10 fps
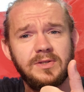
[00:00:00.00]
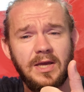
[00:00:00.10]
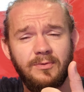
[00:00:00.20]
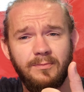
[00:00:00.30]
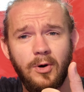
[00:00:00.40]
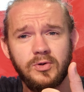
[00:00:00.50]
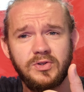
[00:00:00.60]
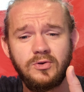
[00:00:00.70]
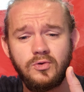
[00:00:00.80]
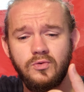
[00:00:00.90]
the type of
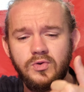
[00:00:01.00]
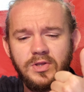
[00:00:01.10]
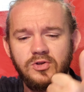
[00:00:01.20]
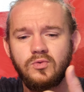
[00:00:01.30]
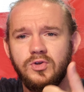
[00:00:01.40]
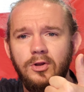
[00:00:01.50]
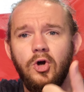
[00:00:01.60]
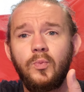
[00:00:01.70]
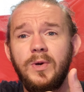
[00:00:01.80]
malts that you use. This goes a long